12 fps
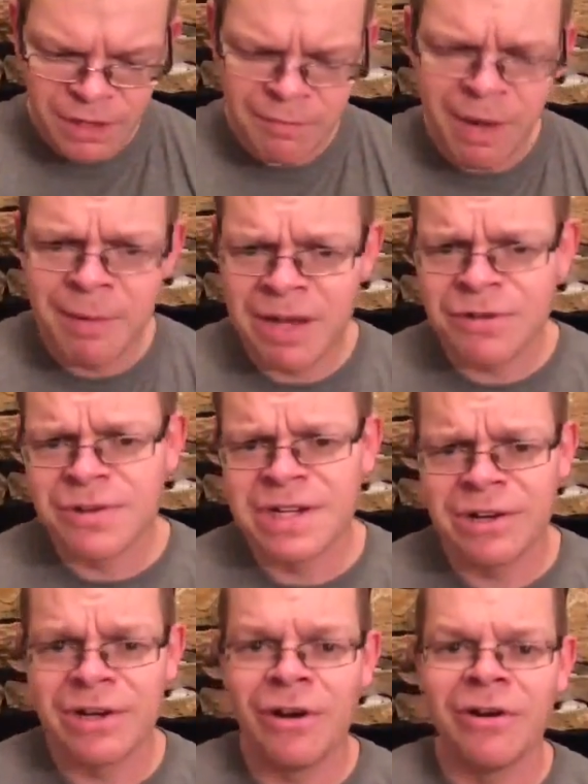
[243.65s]
My mentor,
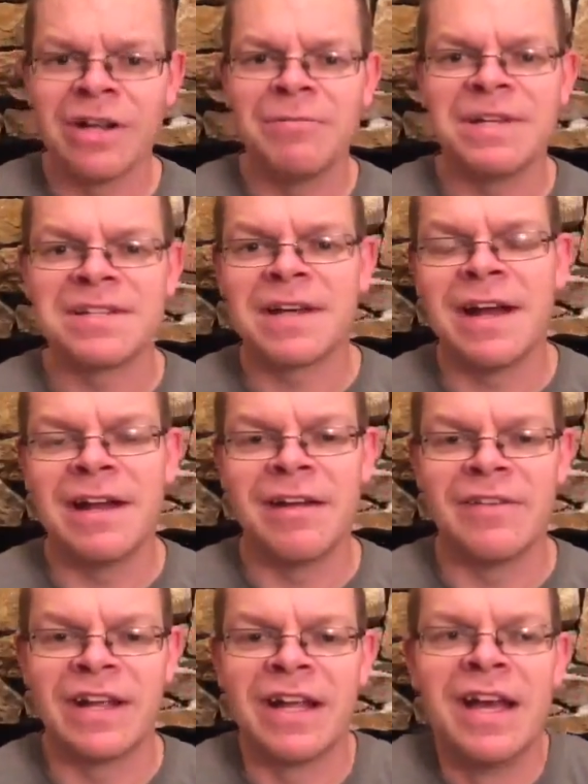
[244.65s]
Doran, went
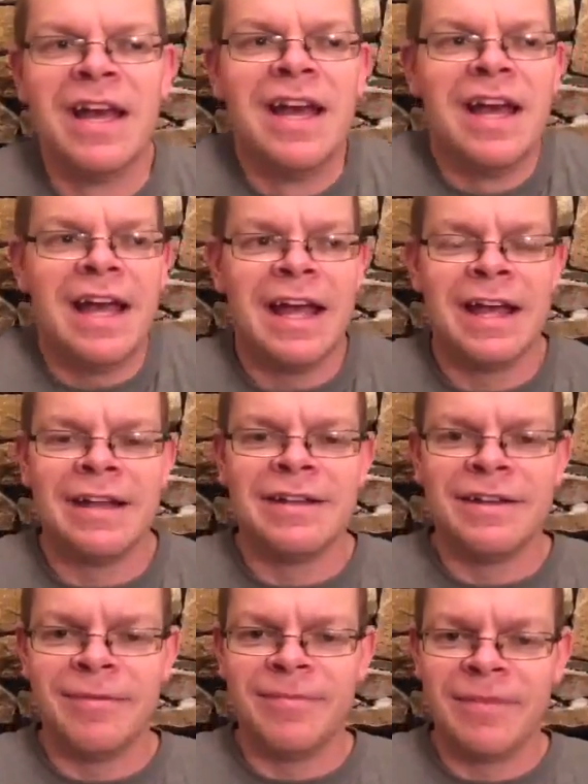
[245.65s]
skydiving. And
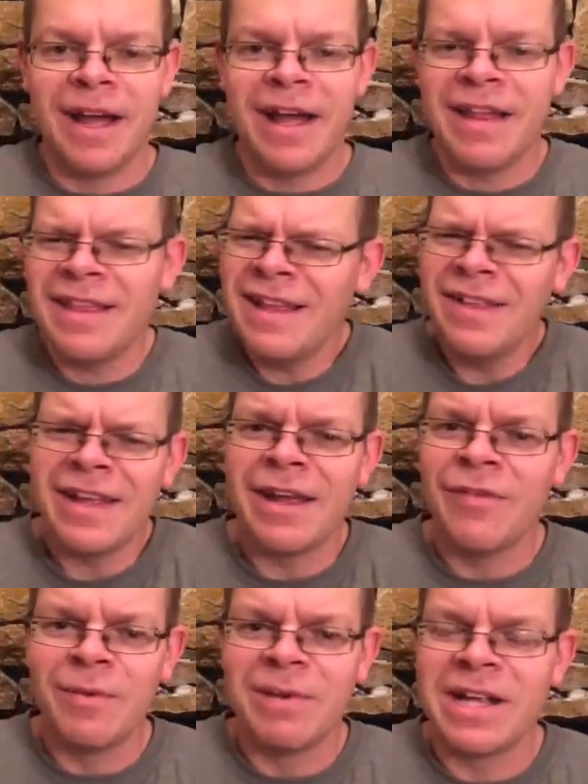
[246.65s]
I think
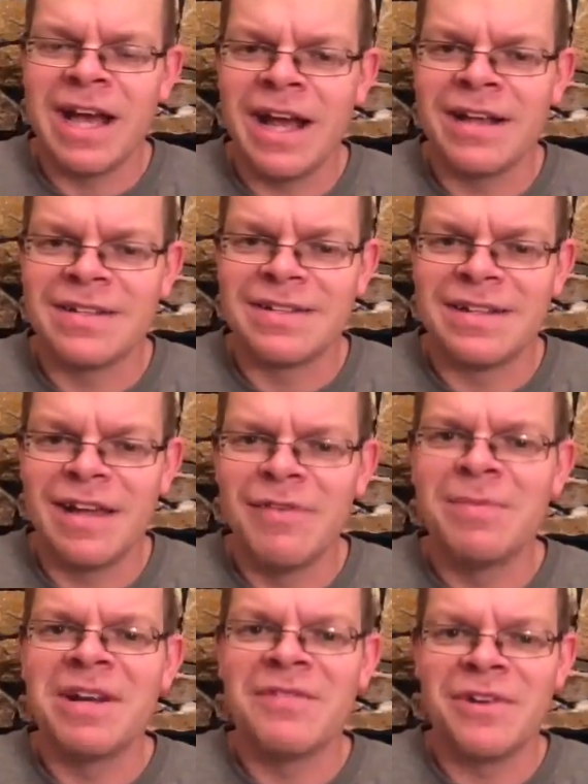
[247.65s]
everybody of
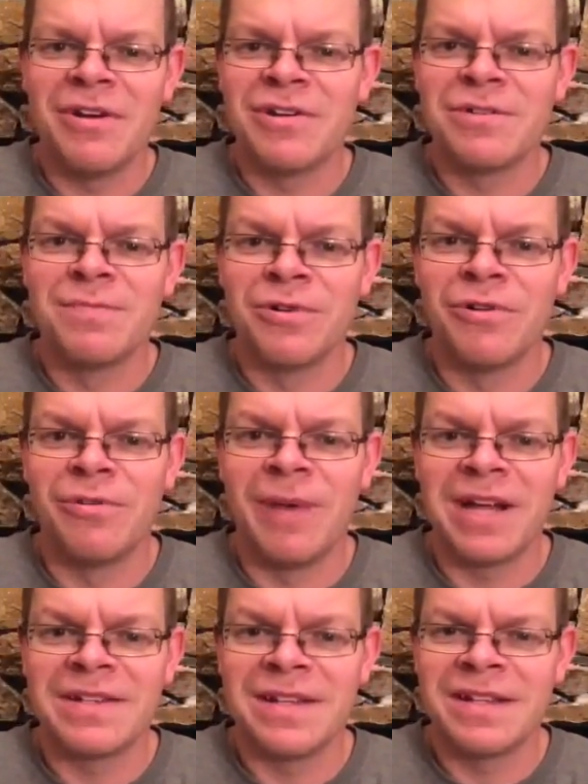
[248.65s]
an entrepreneurial
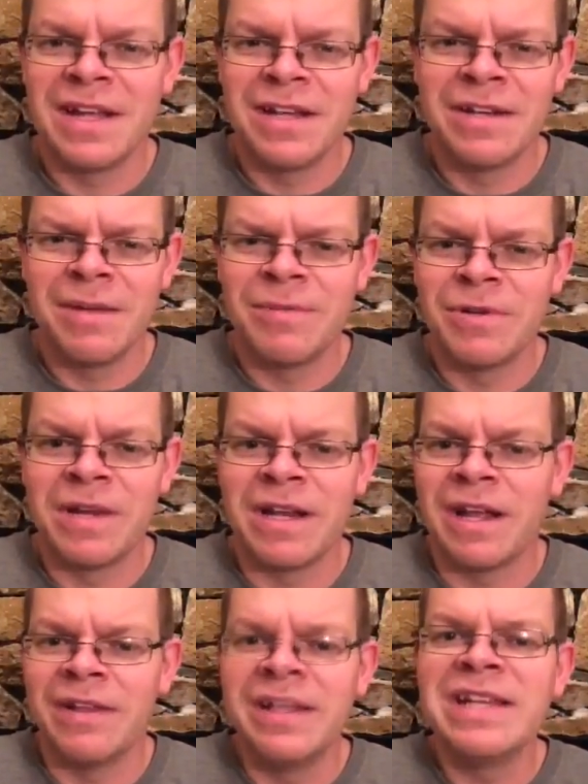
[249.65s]
mindset, they end up
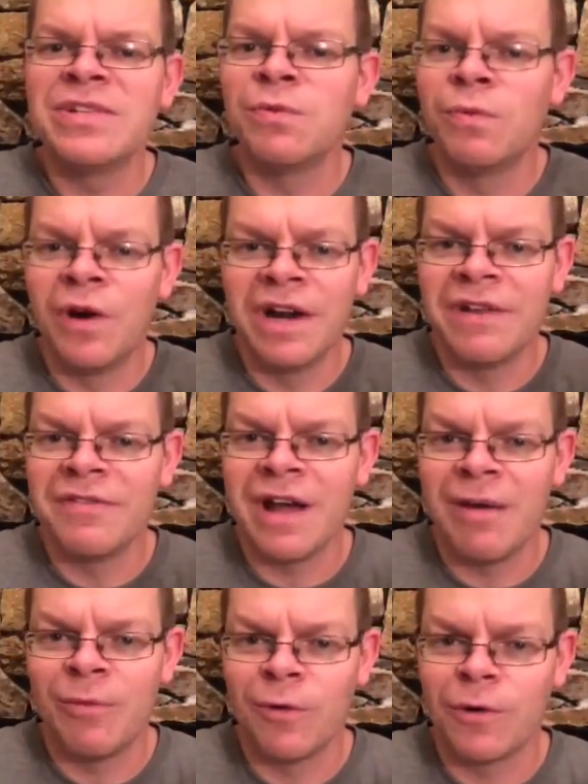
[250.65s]
doing at least one, if
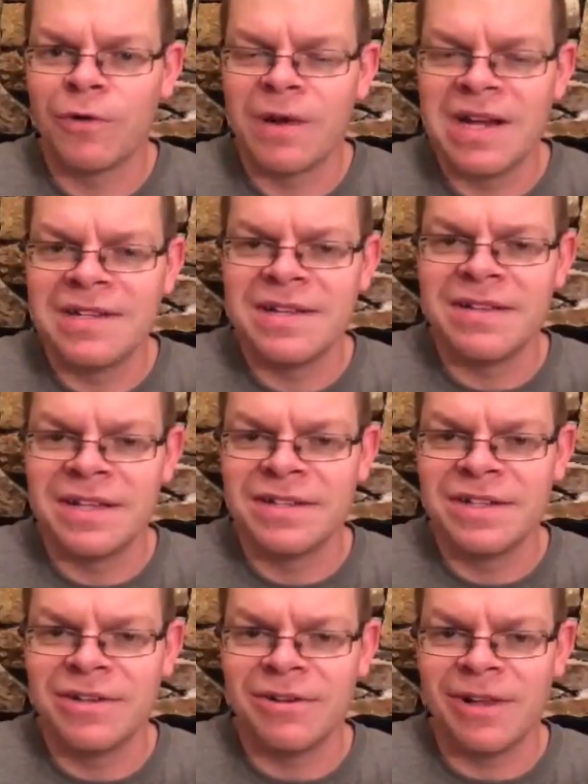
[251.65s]
not more, crazy
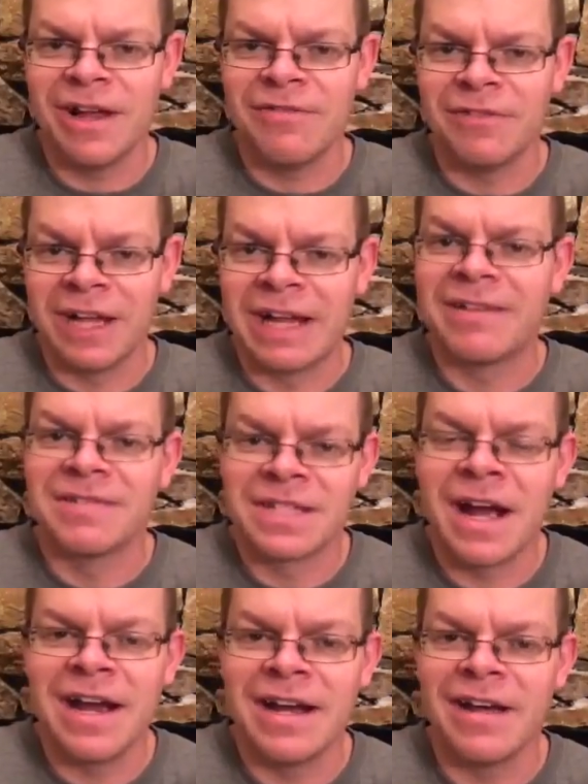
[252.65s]
things in your life, like
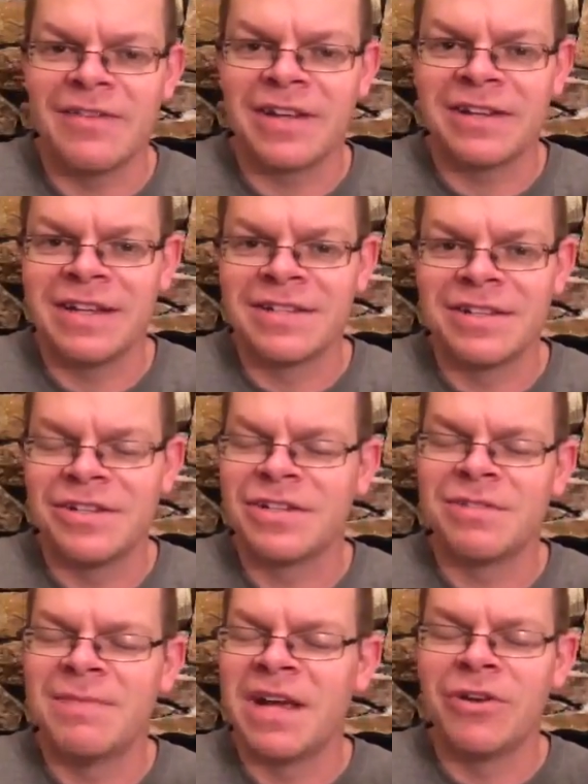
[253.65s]
skydiving, things that
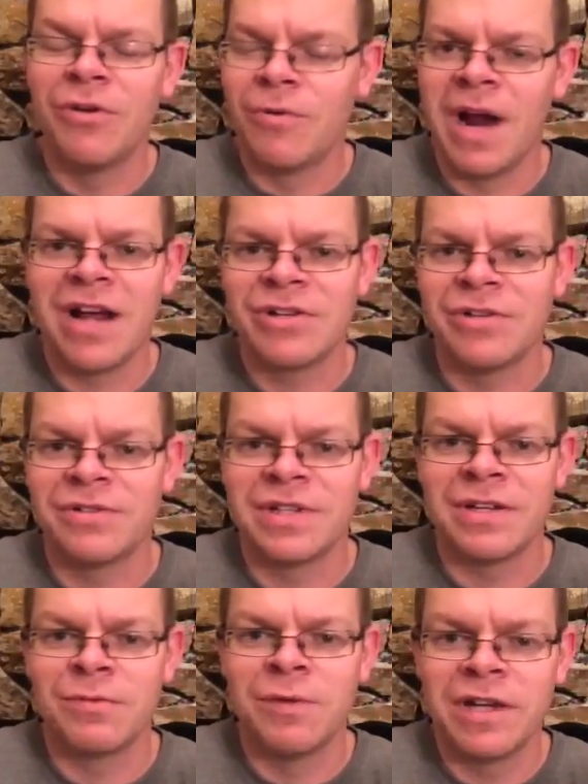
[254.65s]
just make no rational
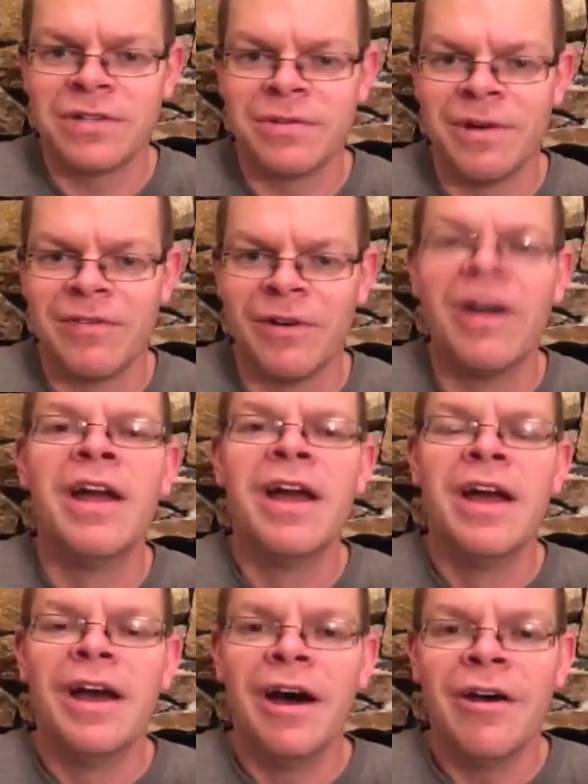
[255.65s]
sense whatsoever,
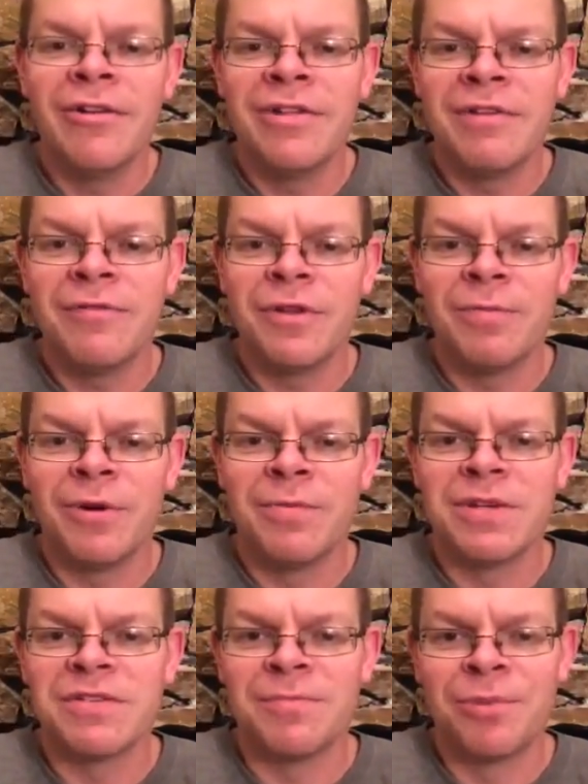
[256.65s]
other than for the
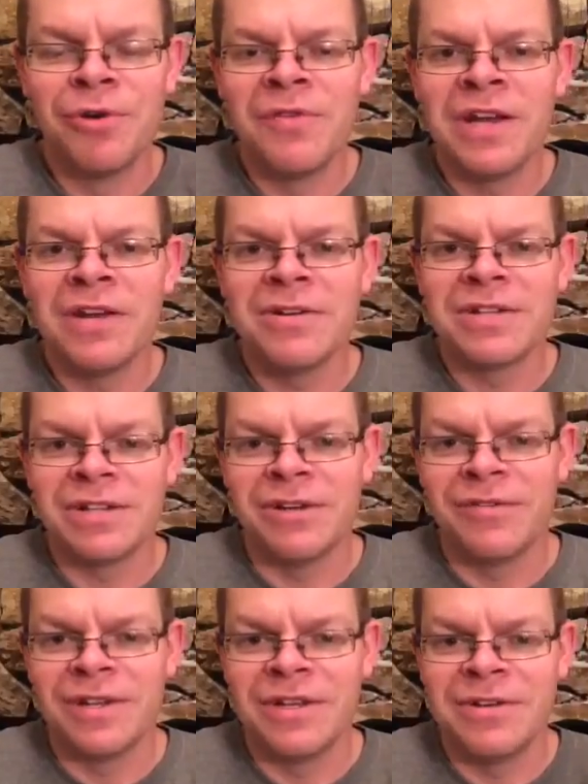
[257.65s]
purpose of proving to
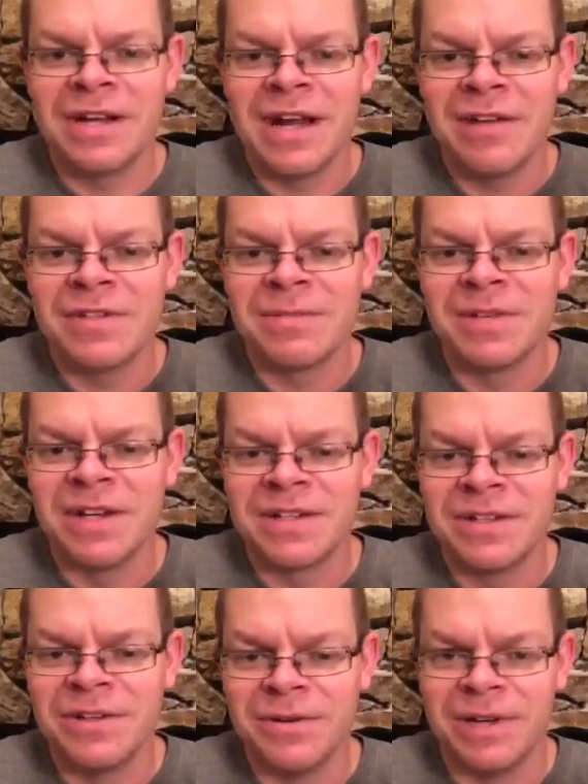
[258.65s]
yourself that you can have some
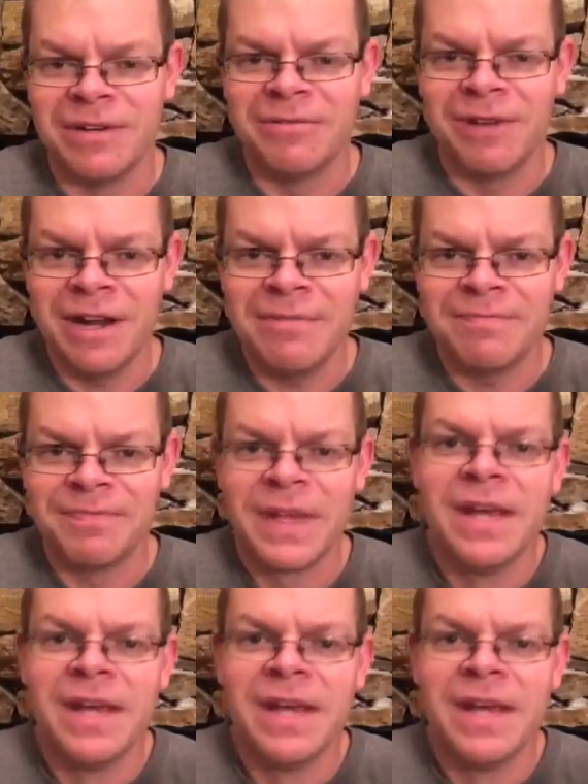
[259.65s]
guts and do it, right?